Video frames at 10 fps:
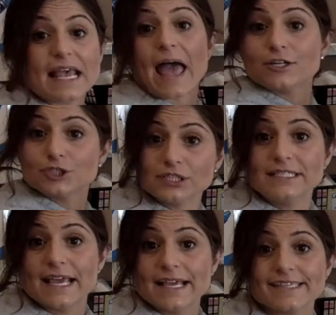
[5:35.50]
actually
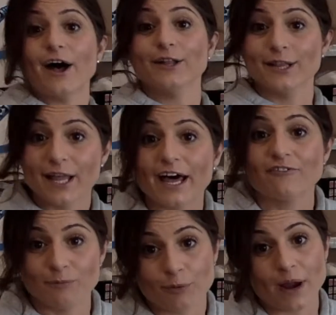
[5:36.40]
takes a lot
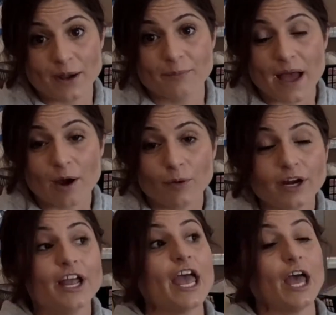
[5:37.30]
of brain
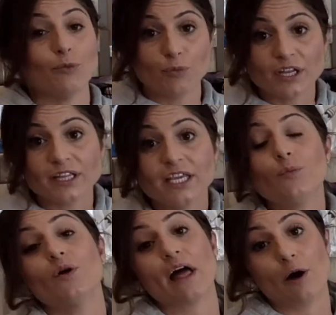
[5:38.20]
power and really
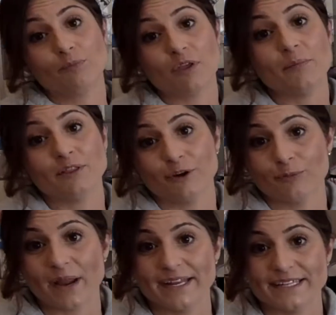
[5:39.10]
will help them in their
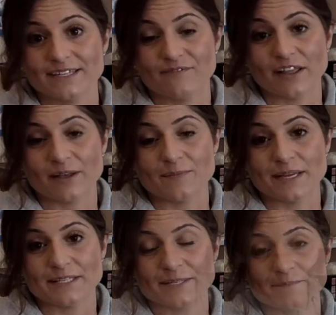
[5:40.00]
writing
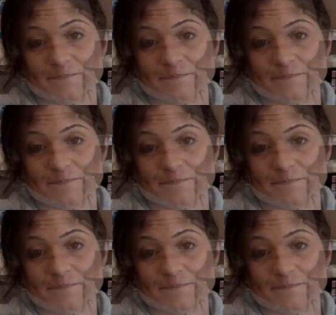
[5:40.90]
development.